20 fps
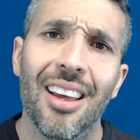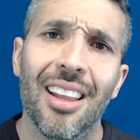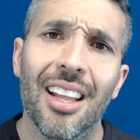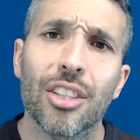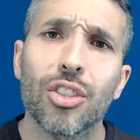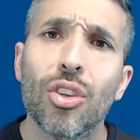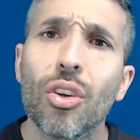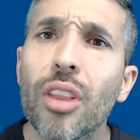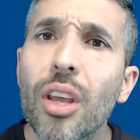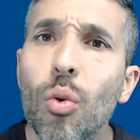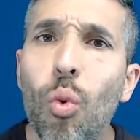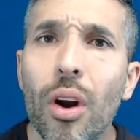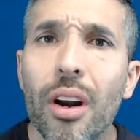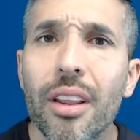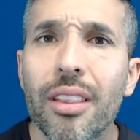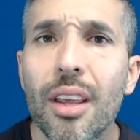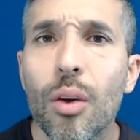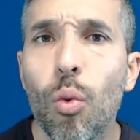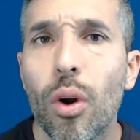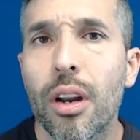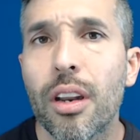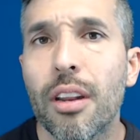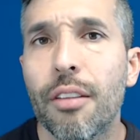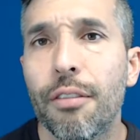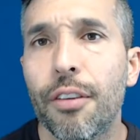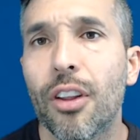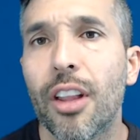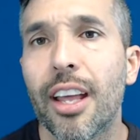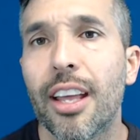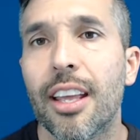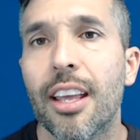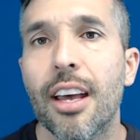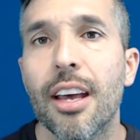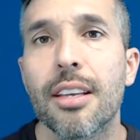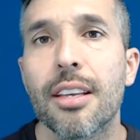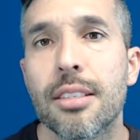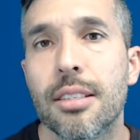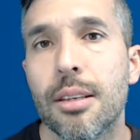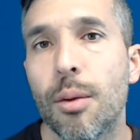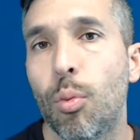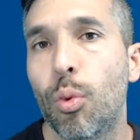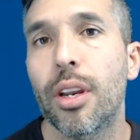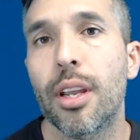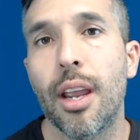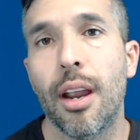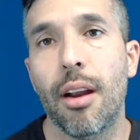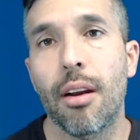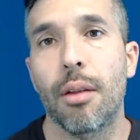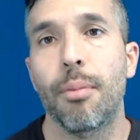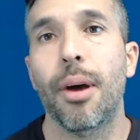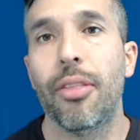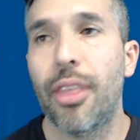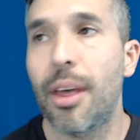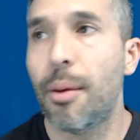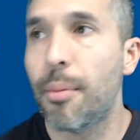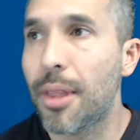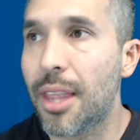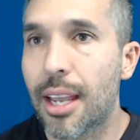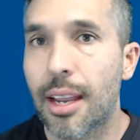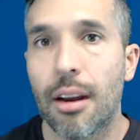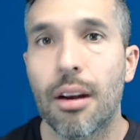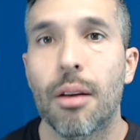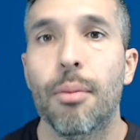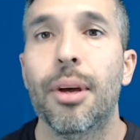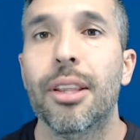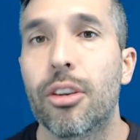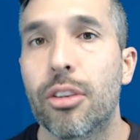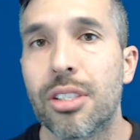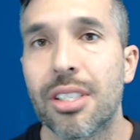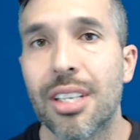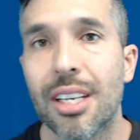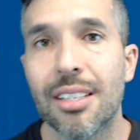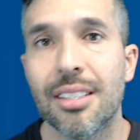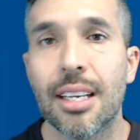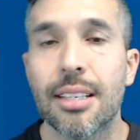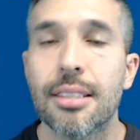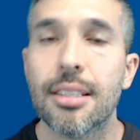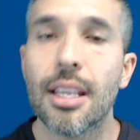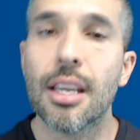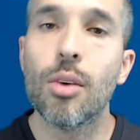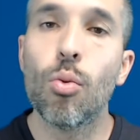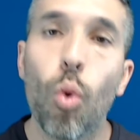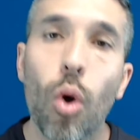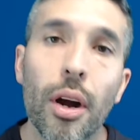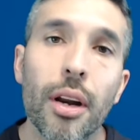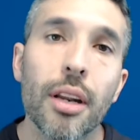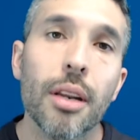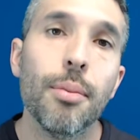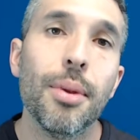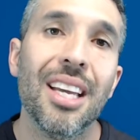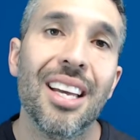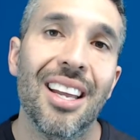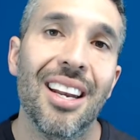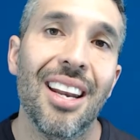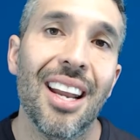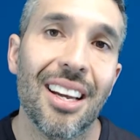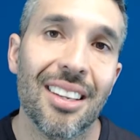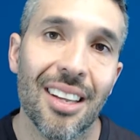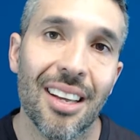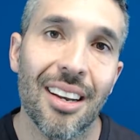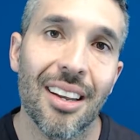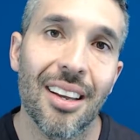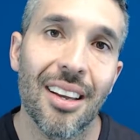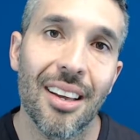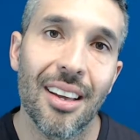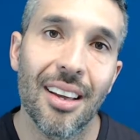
That's all they wanted. They wanted to feel like someone cared about them and they cared about their success. They wanted to be connected.